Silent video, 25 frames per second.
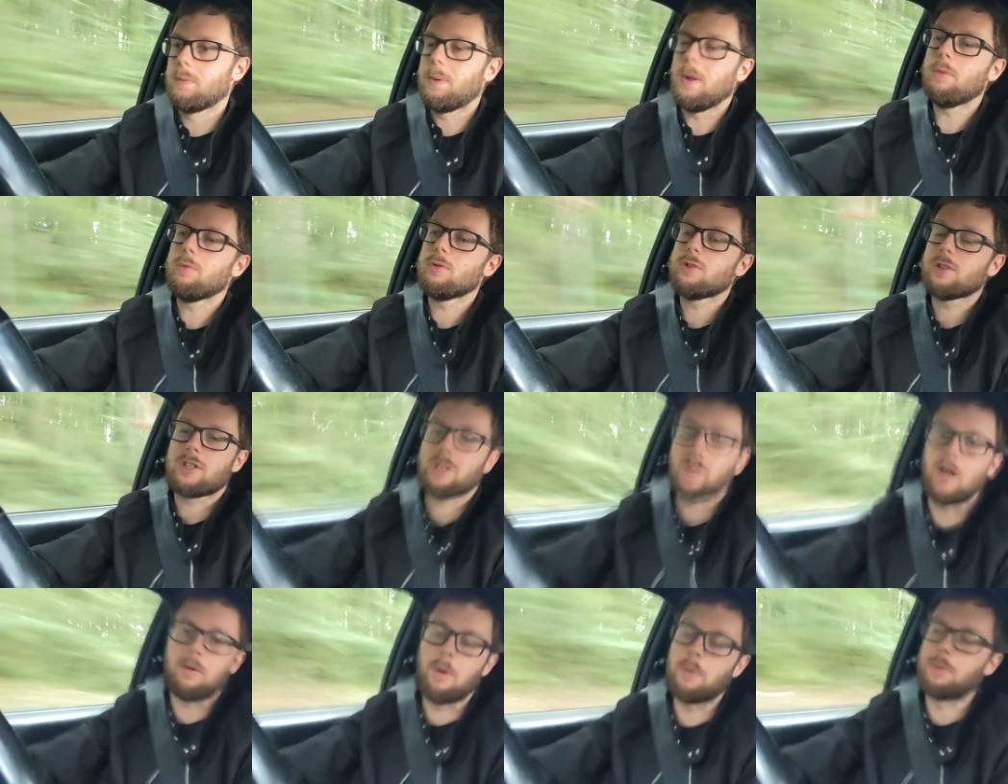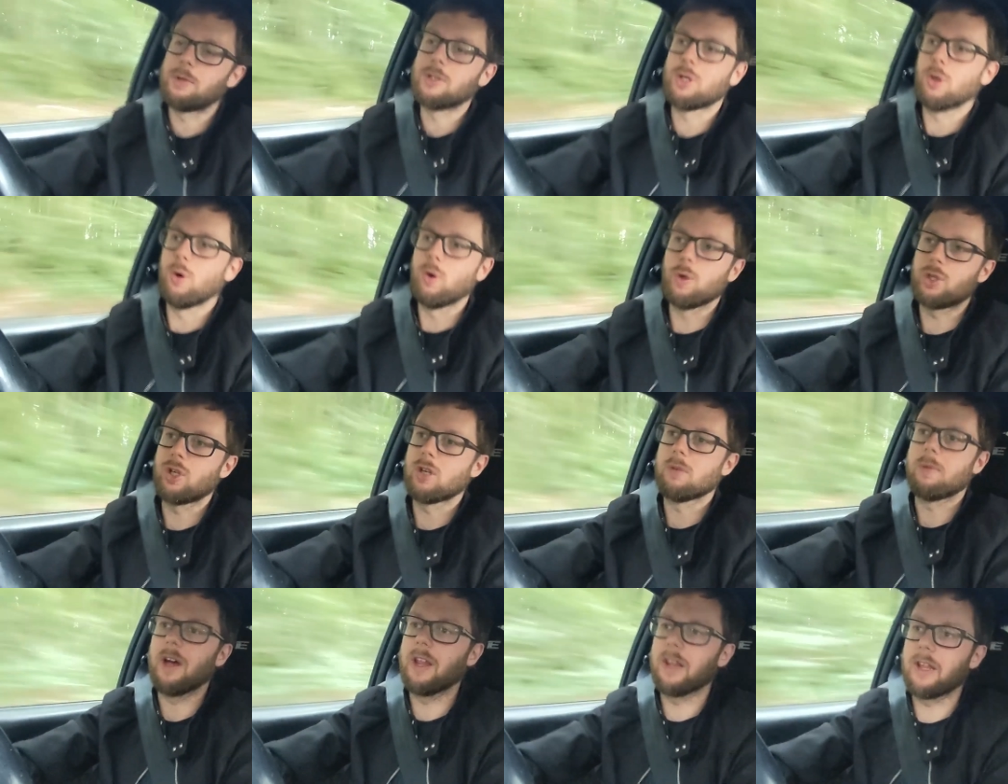And people just come up and talk
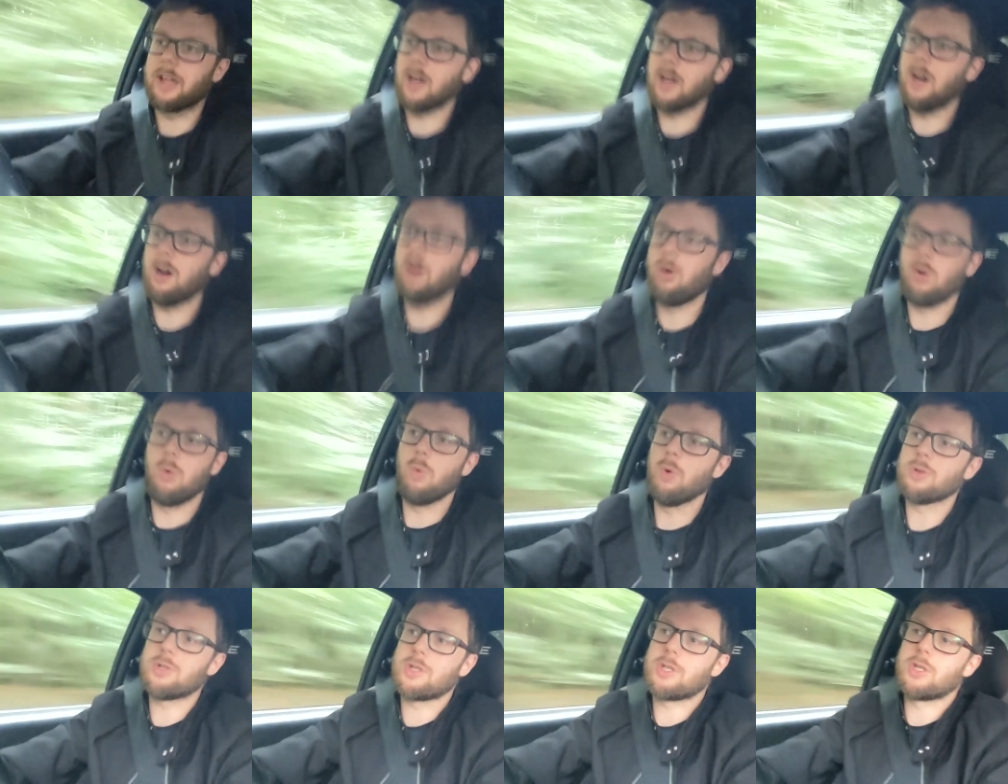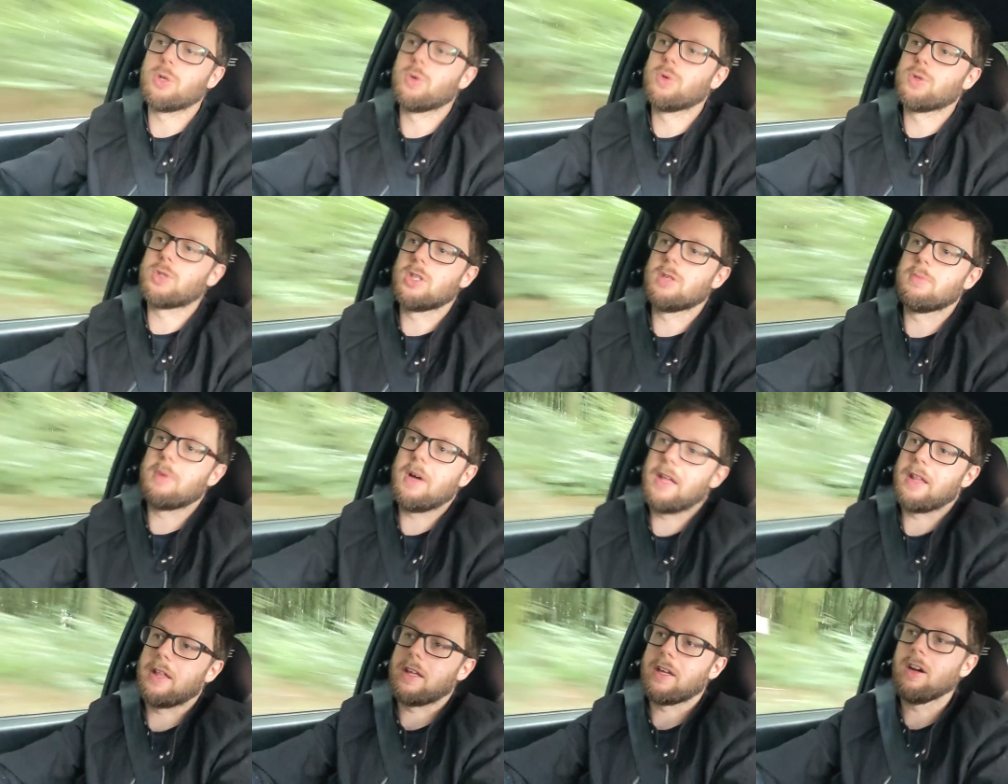to you about the car, or want to talk to you
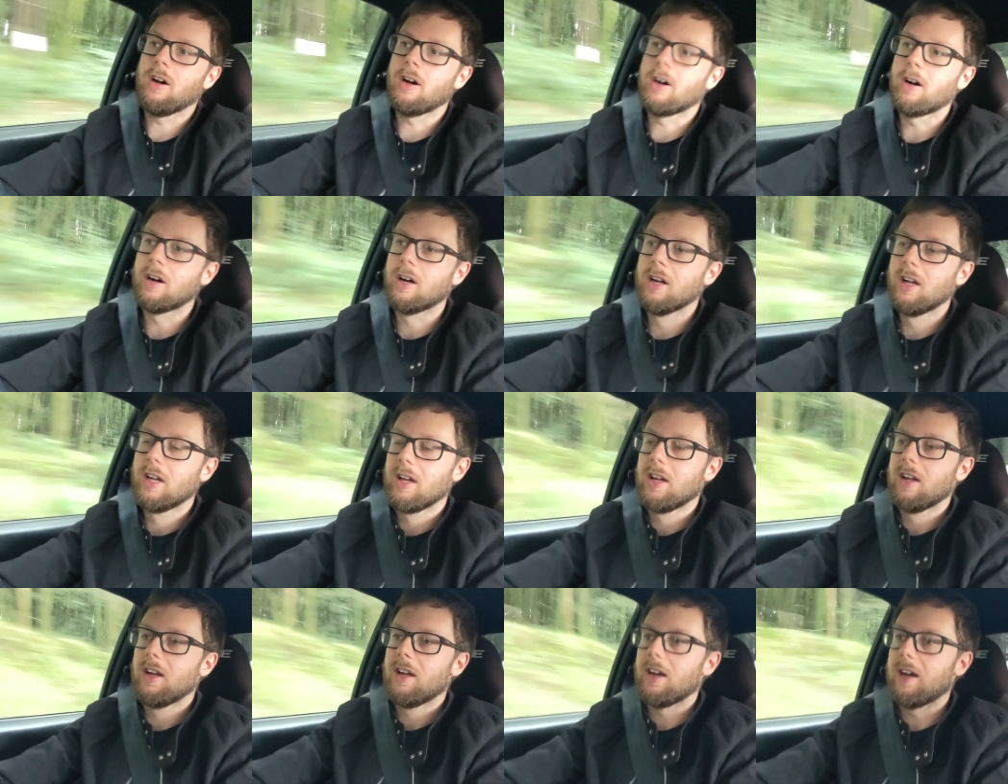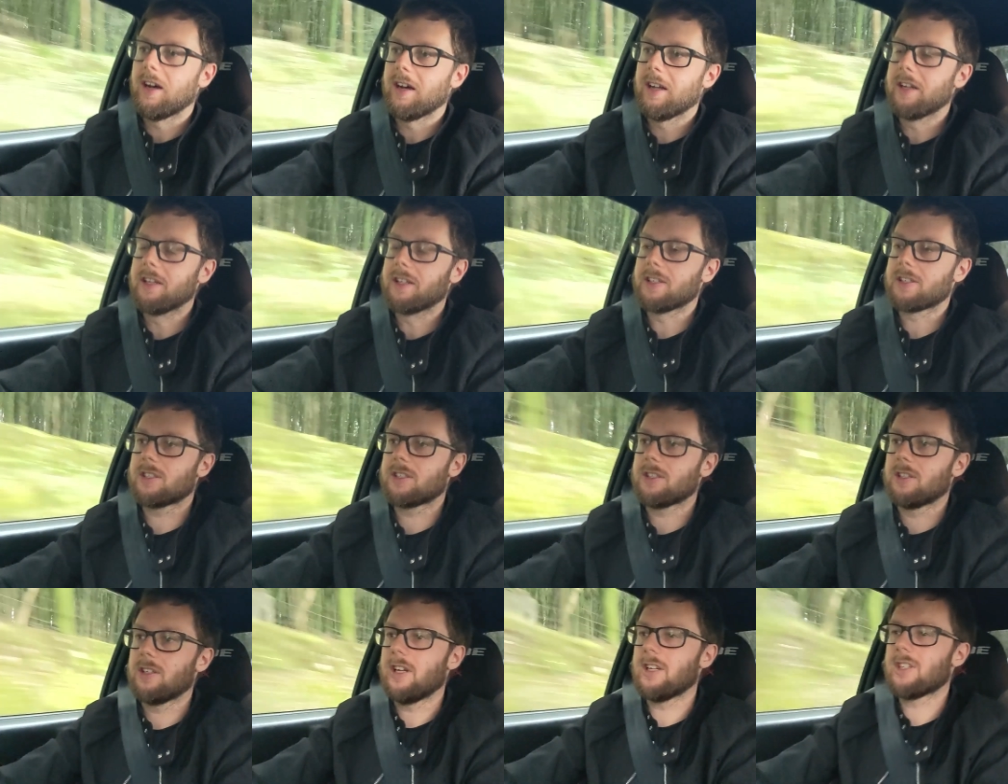about the car, and
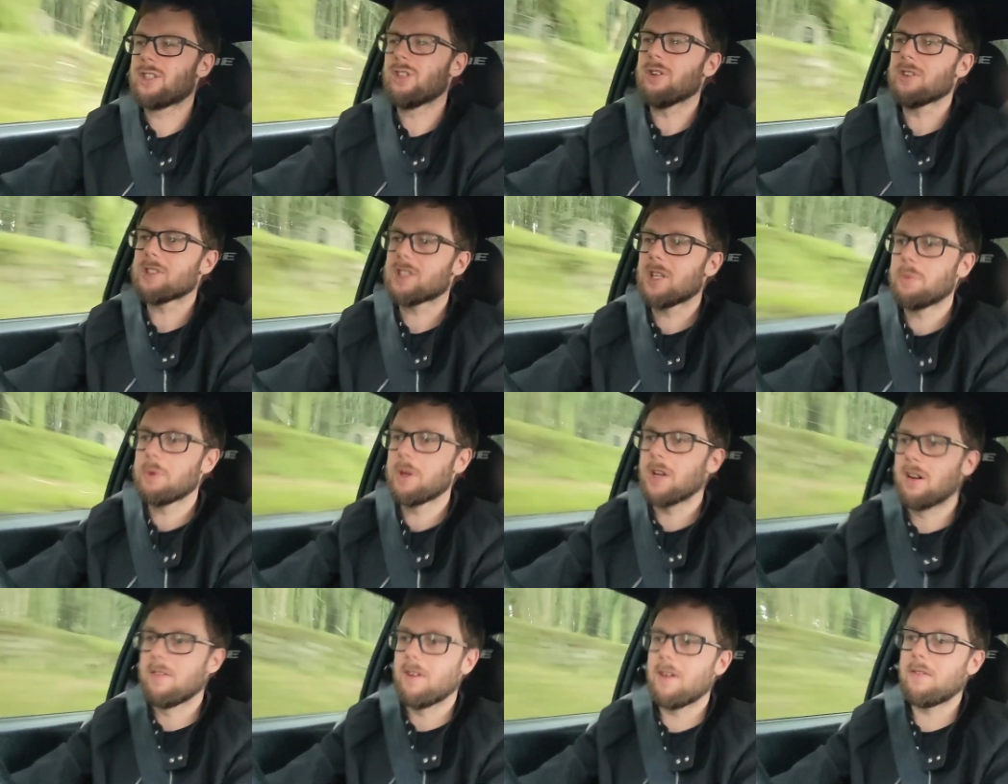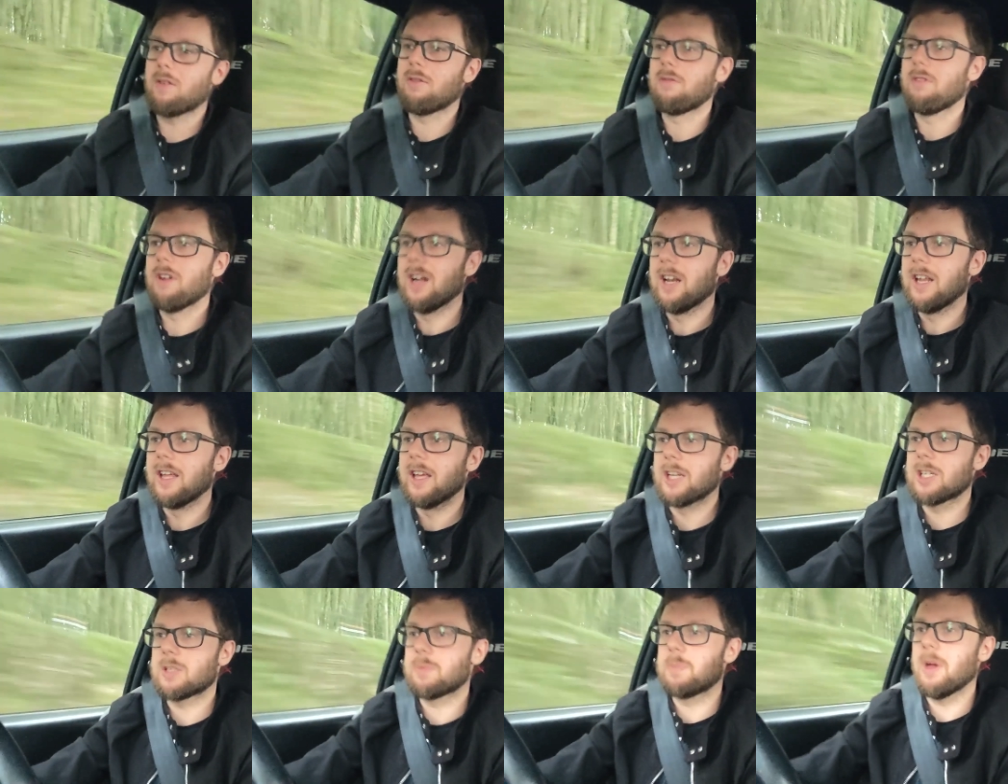it's not something I've ever
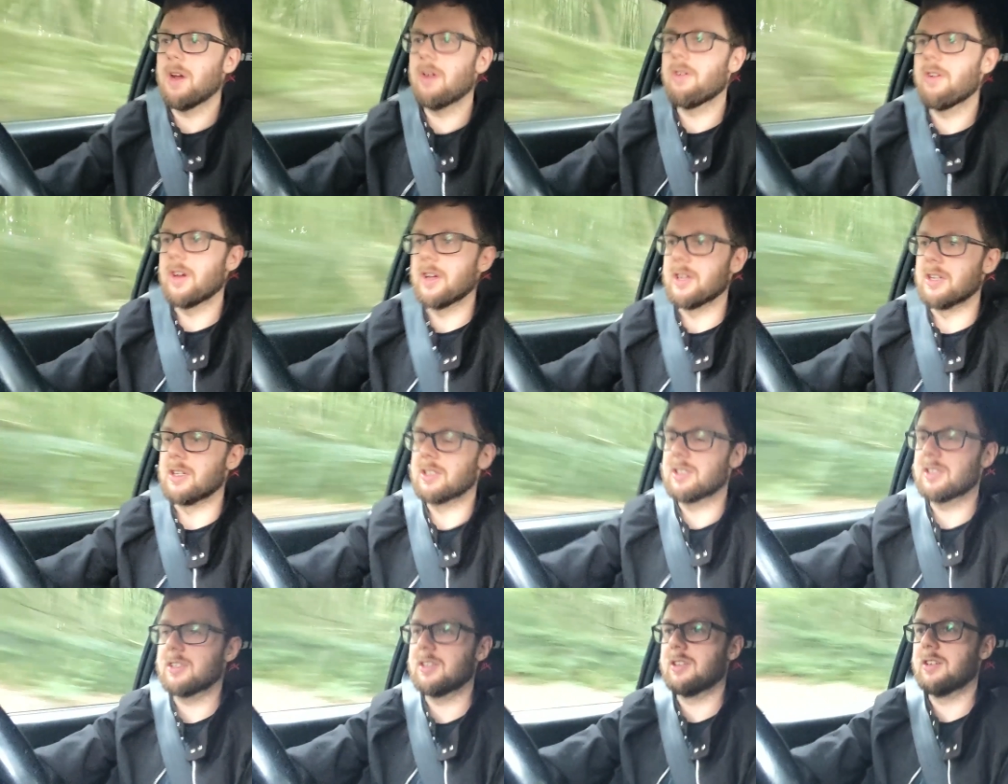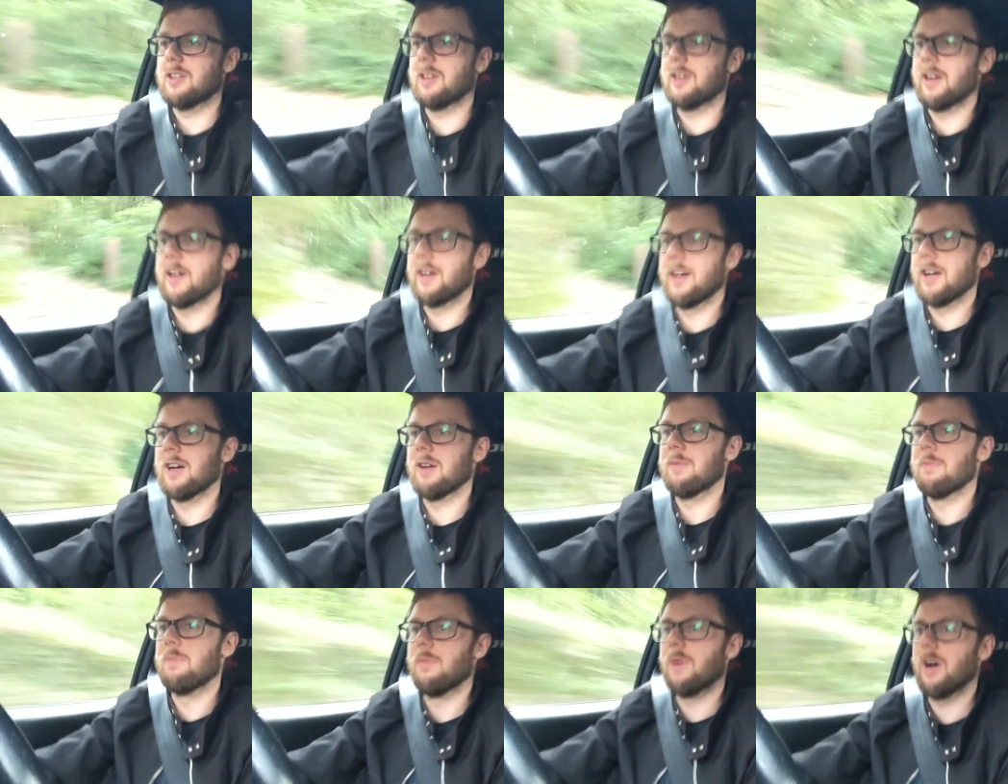really experienced.
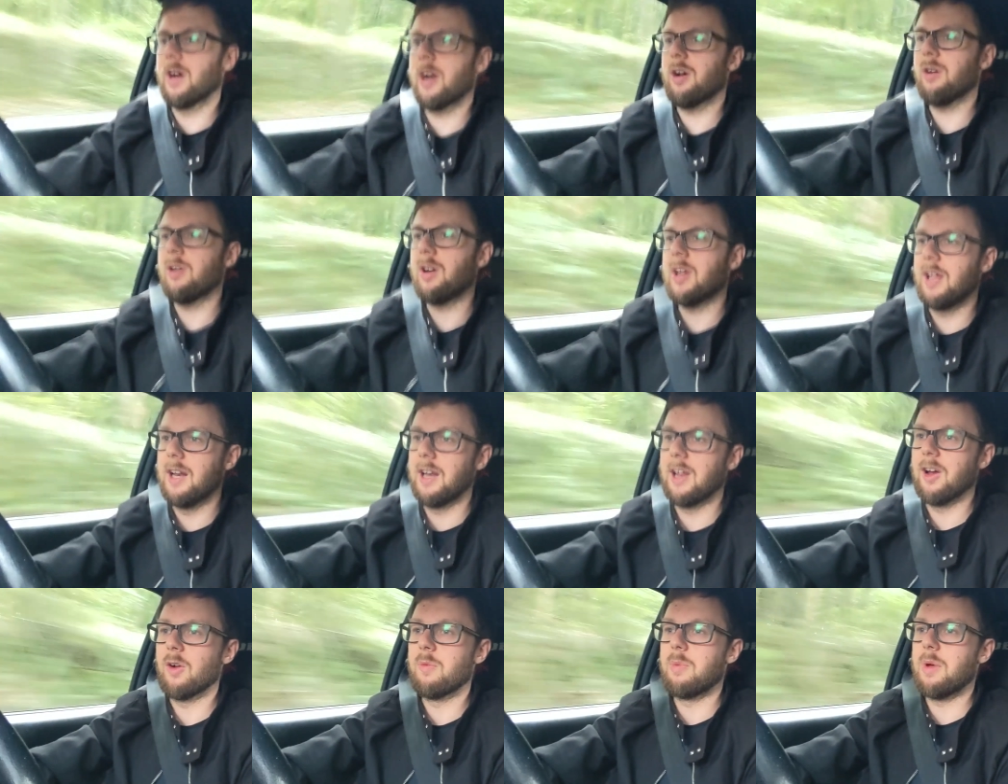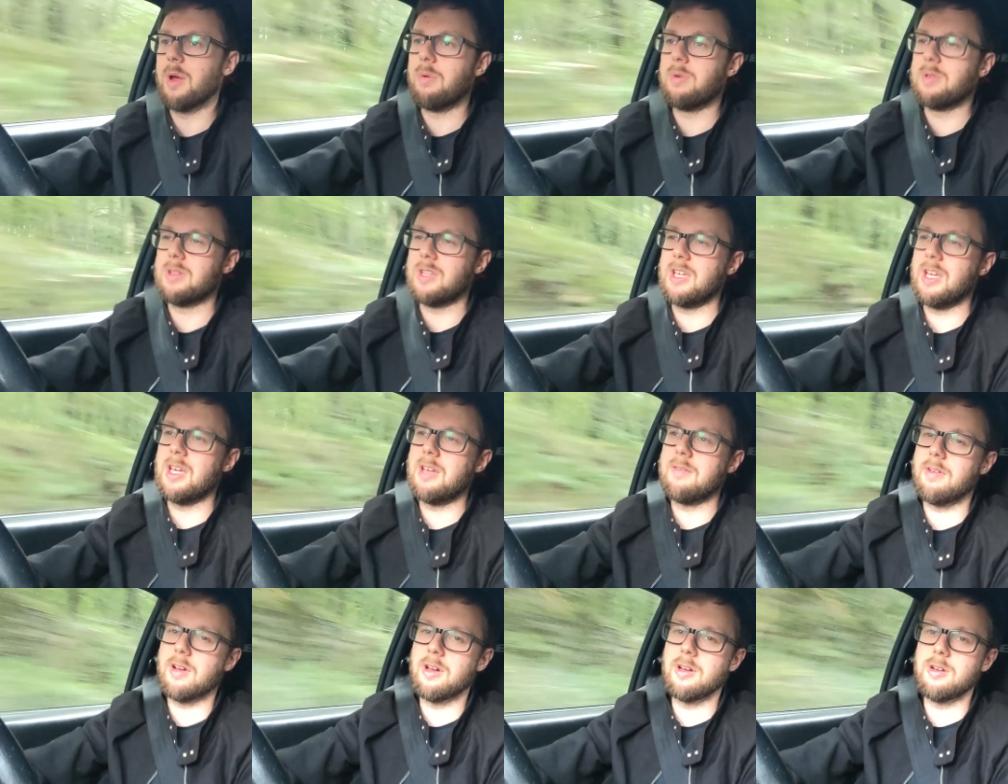I got it a little bit with the
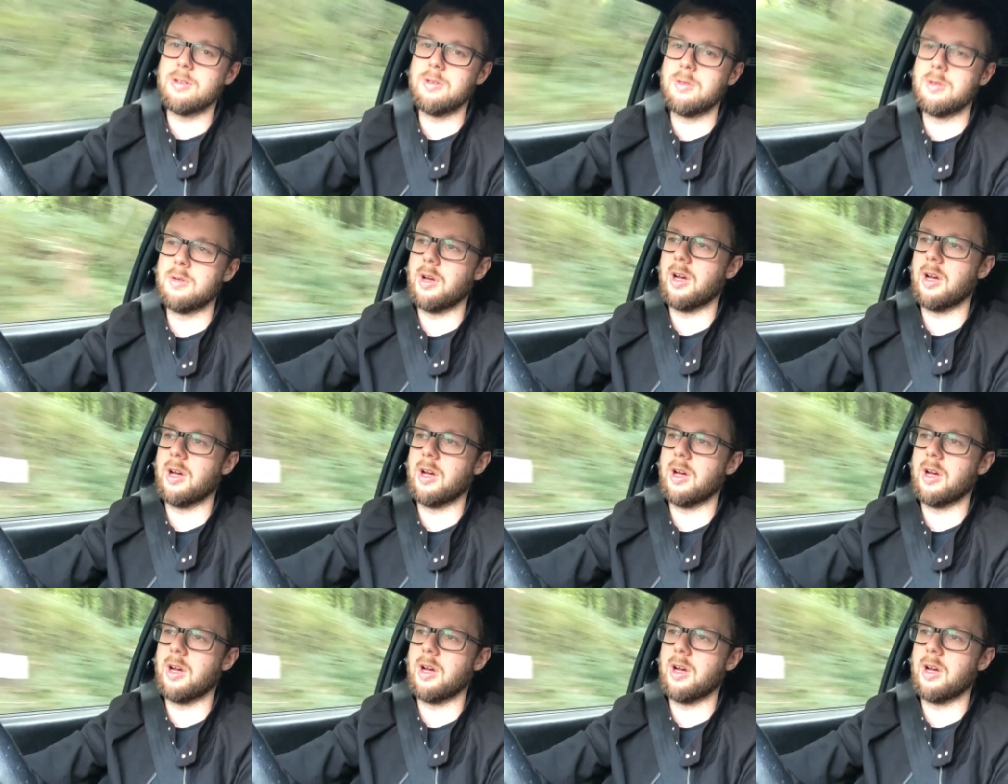Evo,